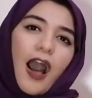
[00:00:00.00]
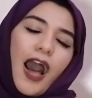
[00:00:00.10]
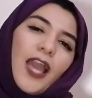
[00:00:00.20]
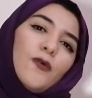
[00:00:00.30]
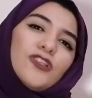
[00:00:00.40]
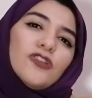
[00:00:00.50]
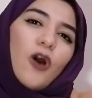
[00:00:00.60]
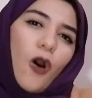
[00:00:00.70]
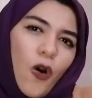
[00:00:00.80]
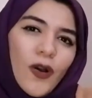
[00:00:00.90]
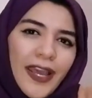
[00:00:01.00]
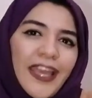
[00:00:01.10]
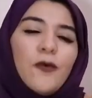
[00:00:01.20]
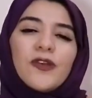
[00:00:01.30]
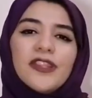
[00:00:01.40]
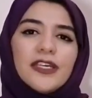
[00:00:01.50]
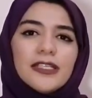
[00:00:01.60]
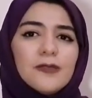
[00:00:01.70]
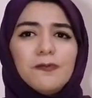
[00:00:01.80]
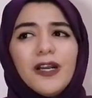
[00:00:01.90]
I was okay with
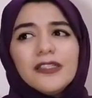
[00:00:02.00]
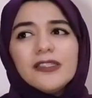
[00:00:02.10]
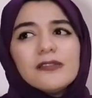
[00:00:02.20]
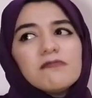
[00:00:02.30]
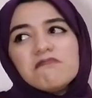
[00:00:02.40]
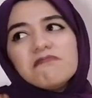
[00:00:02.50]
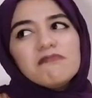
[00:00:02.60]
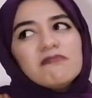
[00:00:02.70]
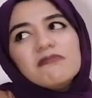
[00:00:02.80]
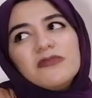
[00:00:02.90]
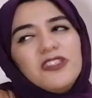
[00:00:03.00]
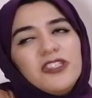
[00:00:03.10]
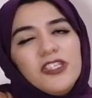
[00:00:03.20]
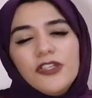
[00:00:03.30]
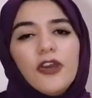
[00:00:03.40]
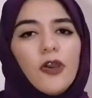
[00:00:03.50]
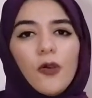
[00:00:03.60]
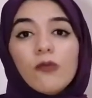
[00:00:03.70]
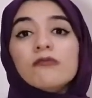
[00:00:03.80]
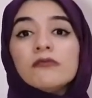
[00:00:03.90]
this, but you
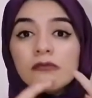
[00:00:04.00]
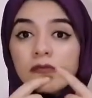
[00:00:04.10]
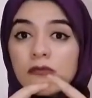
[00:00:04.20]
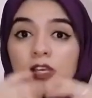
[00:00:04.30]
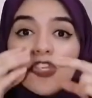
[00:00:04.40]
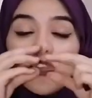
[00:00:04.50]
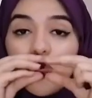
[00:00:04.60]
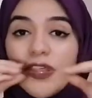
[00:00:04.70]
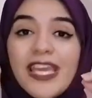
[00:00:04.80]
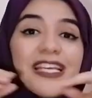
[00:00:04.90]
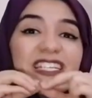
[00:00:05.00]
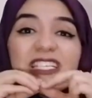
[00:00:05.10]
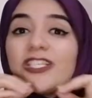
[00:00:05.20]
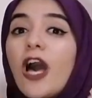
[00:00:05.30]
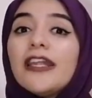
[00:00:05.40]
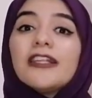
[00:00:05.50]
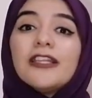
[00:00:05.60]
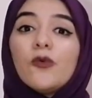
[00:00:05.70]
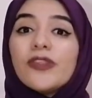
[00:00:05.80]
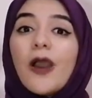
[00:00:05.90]
know. So think
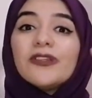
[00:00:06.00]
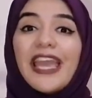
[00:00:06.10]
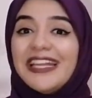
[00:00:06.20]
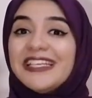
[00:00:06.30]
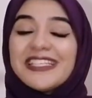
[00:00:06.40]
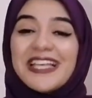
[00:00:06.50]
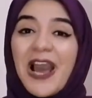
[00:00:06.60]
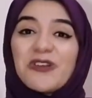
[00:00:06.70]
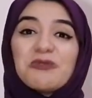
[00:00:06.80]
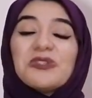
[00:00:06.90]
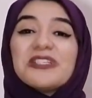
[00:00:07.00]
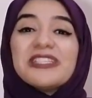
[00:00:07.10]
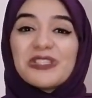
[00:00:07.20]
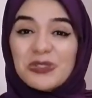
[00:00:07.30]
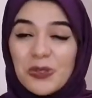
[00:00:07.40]
silently without any sounds, because it's